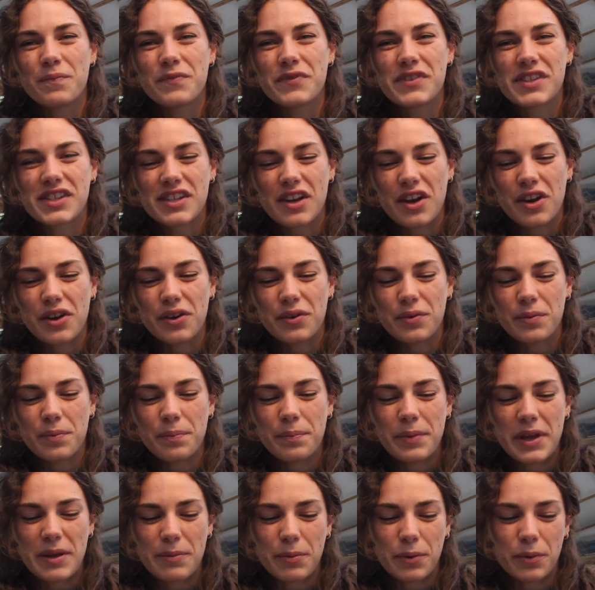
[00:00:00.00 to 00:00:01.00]
So
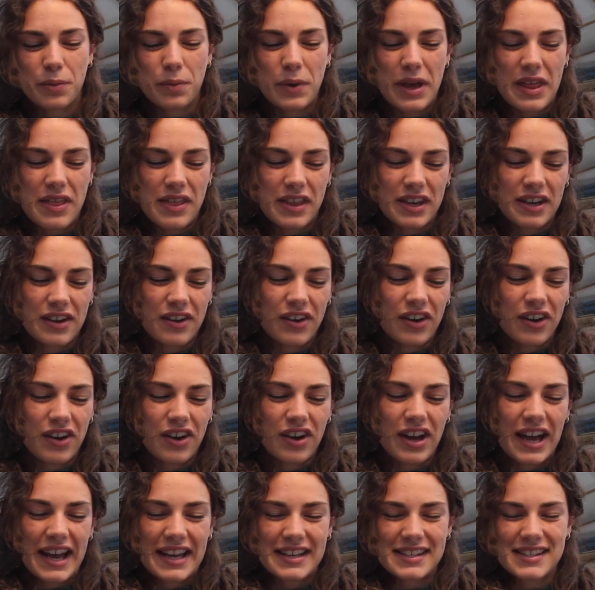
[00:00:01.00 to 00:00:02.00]
people with an
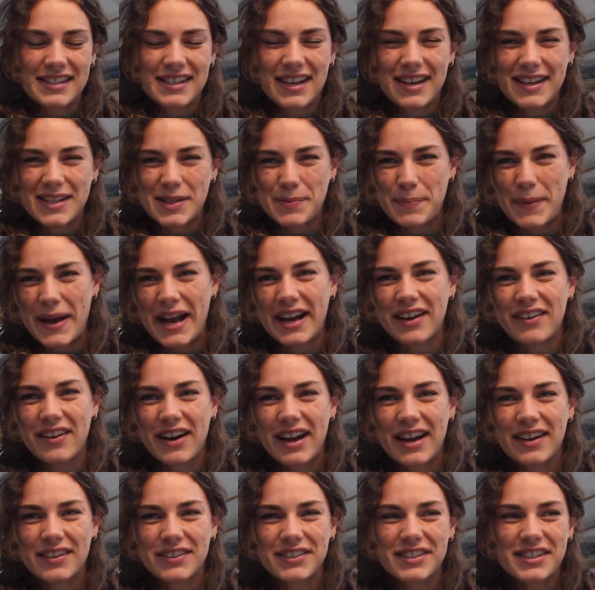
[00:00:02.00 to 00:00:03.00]
art and science
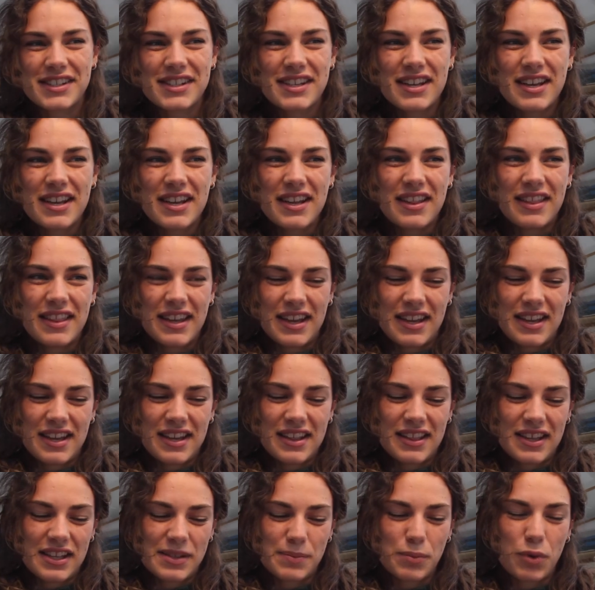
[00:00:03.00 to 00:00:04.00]
background, that
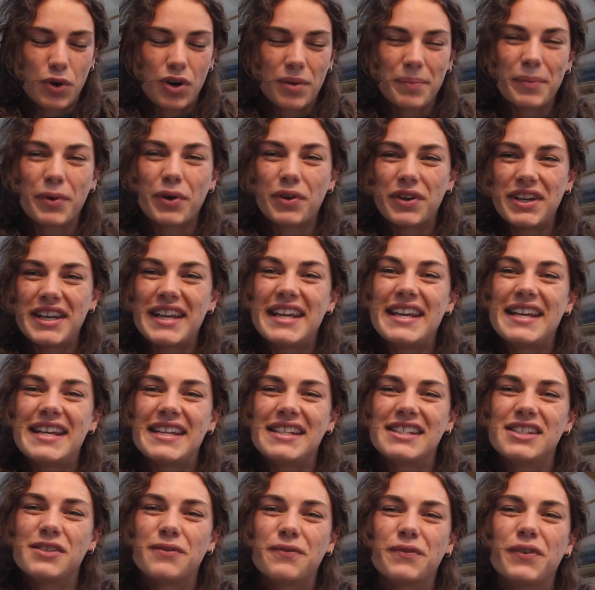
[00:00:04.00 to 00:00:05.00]
there's more and more
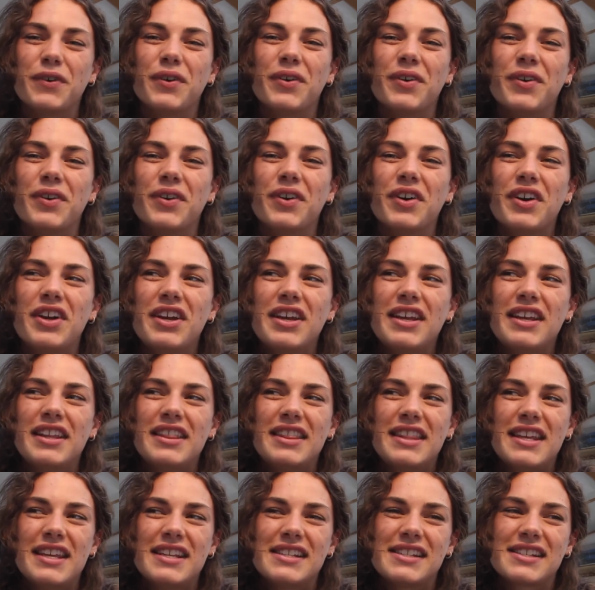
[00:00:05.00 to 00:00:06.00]
need for
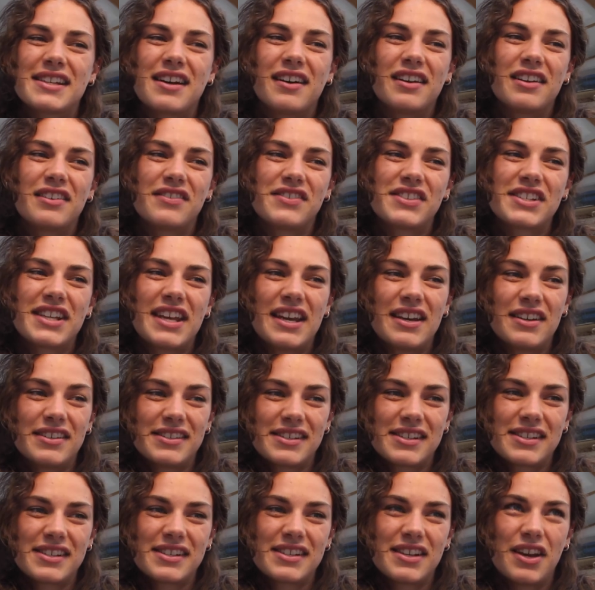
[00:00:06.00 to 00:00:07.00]
these kind of
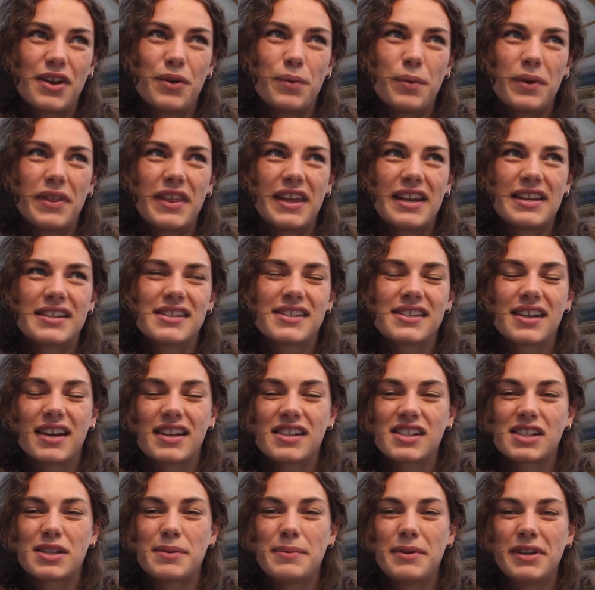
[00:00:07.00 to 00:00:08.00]
skills. So within
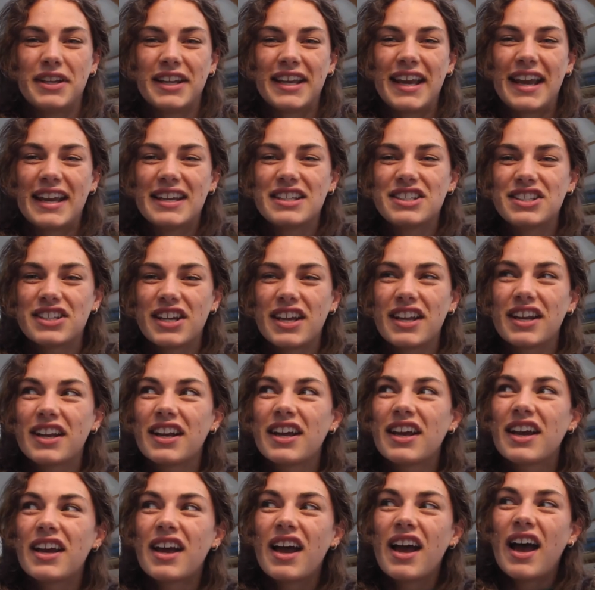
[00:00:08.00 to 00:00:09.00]
science communication,
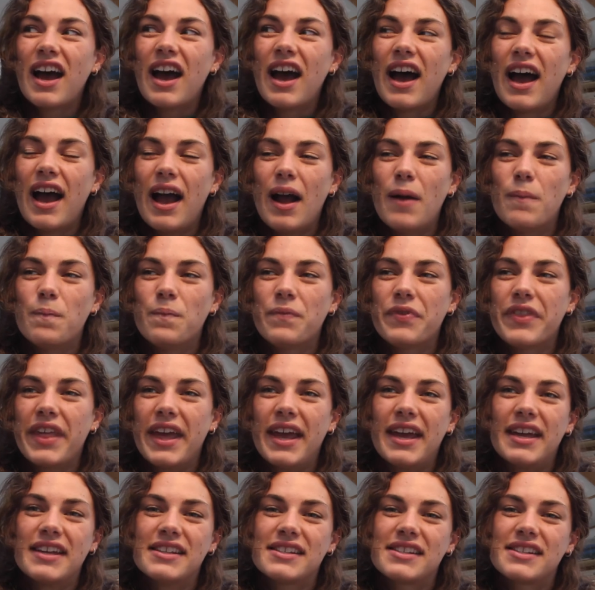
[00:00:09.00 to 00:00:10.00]

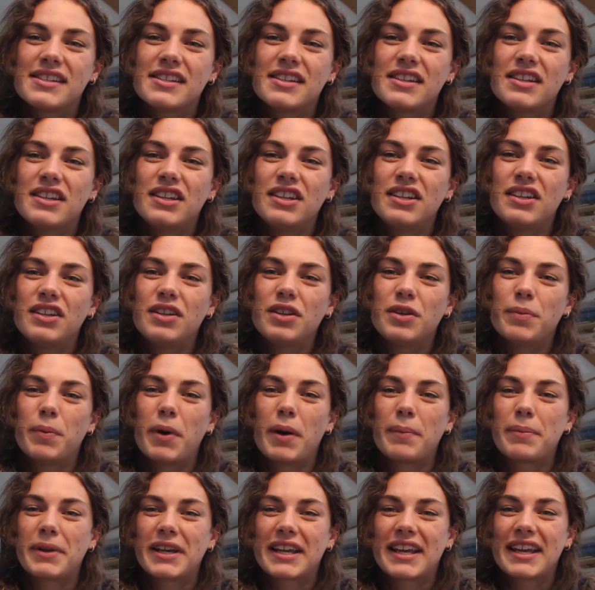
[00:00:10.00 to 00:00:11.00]
there's your
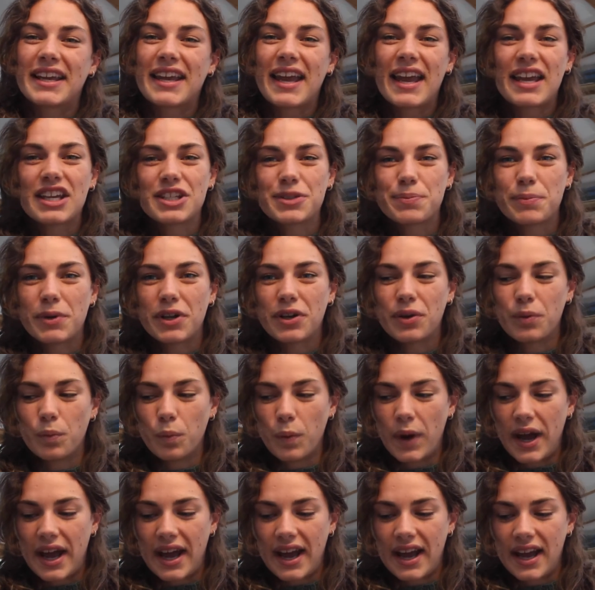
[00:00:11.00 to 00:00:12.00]
public engagement,
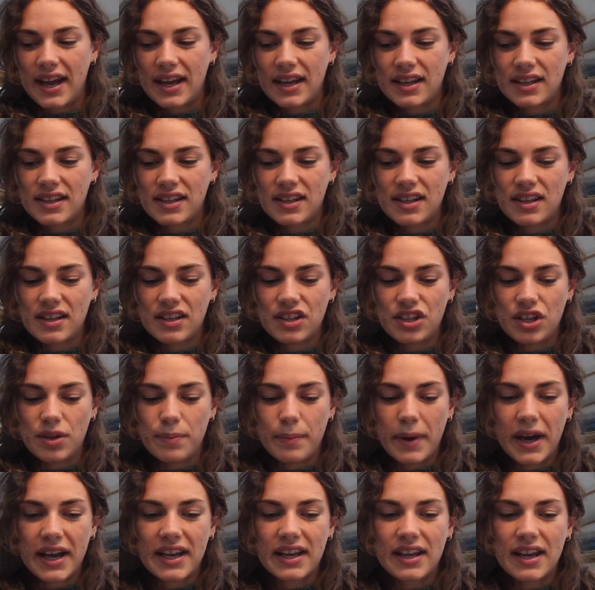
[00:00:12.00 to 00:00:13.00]
where you
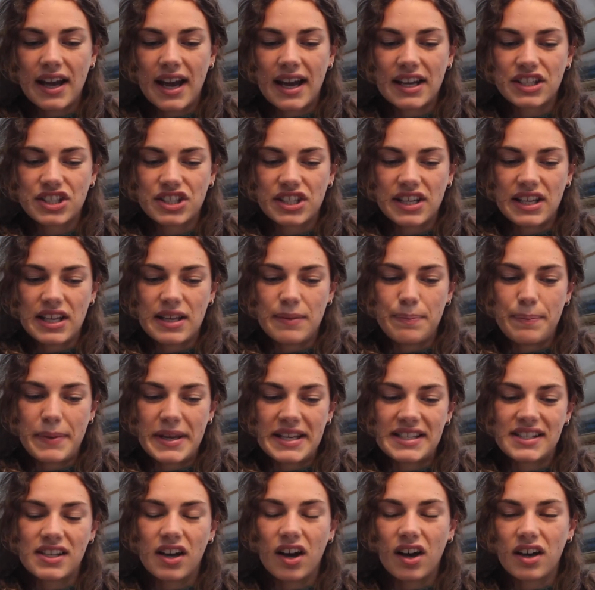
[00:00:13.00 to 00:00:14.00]
might actually
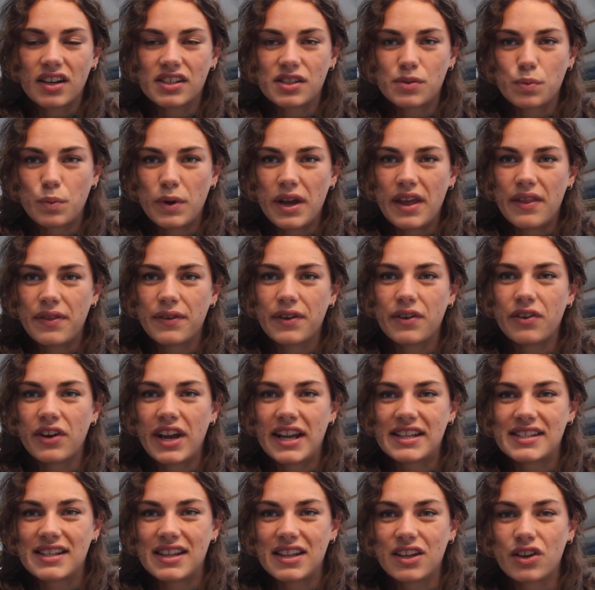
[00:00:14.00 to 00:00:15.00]
be tasked with
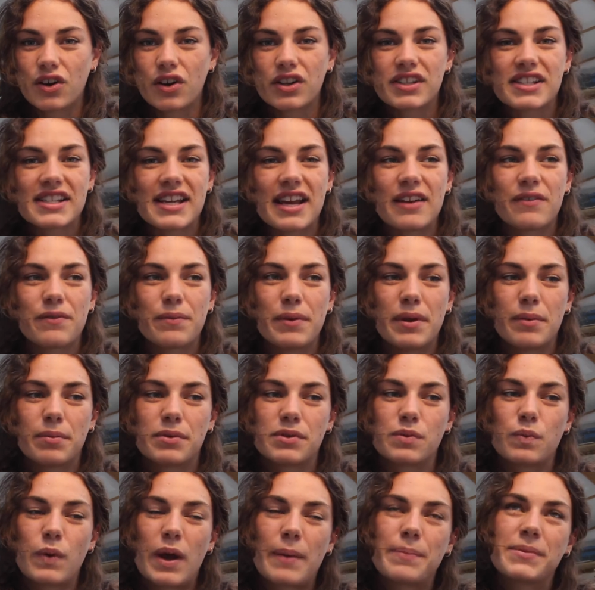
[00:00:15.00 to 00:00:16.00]
creating the content for
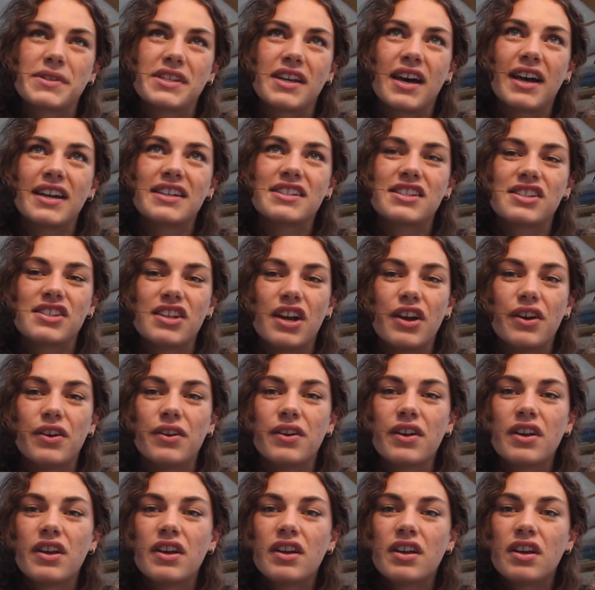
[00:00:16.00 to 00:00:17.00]
people's websites, so
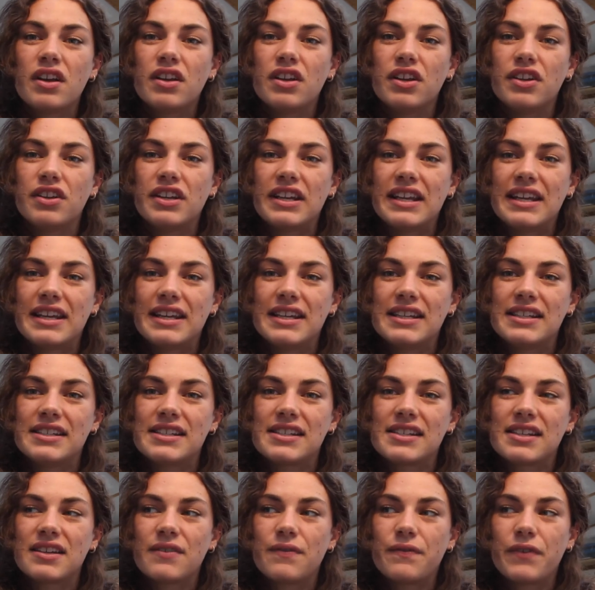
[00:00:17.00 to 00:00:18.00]
you'd need
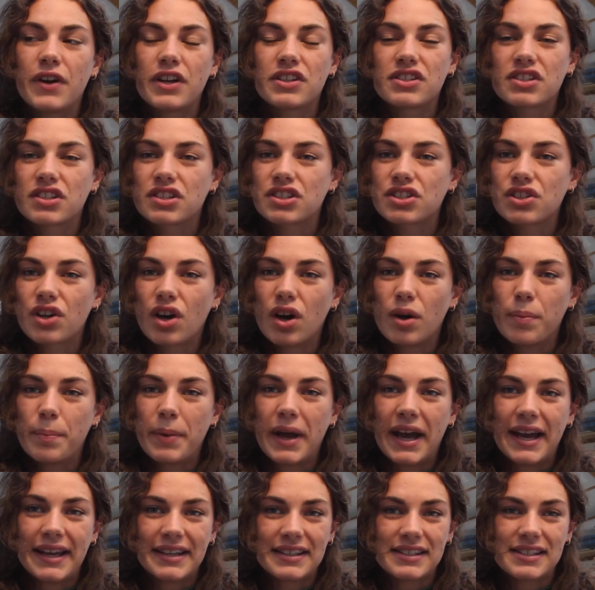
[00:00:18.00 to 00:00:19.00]
Photoshop
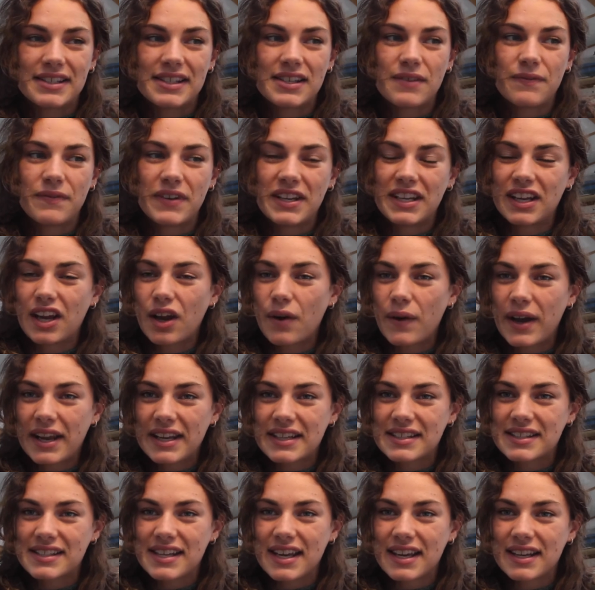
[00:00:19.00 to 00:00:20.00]
and video
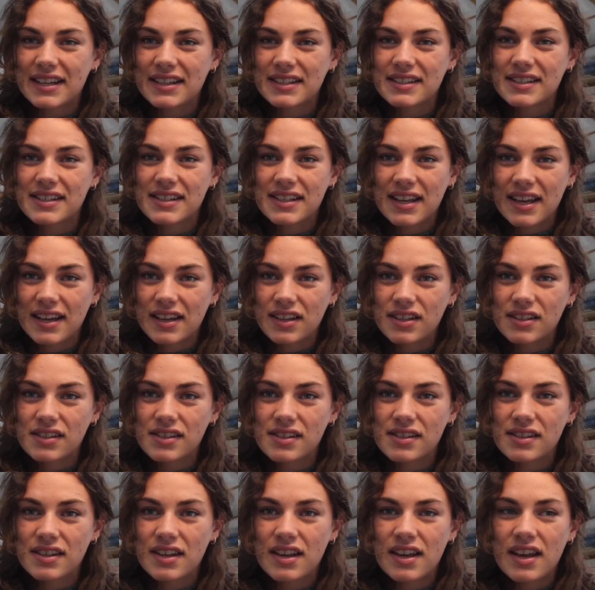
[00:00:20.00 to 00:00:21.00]
editing
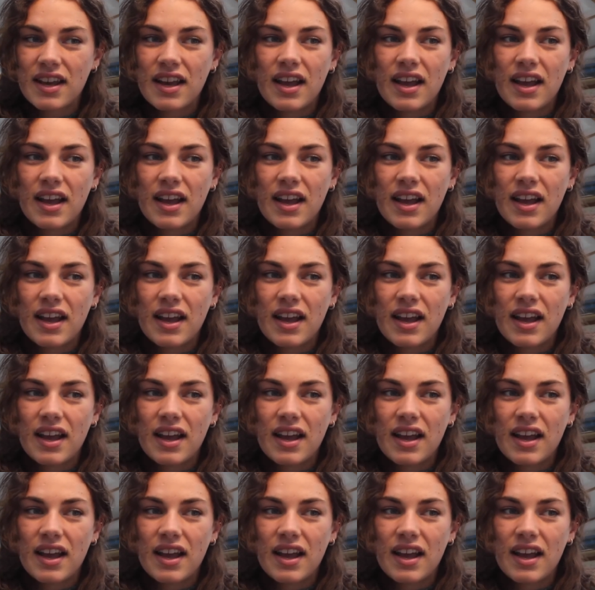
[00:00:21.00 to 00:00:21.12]
skills.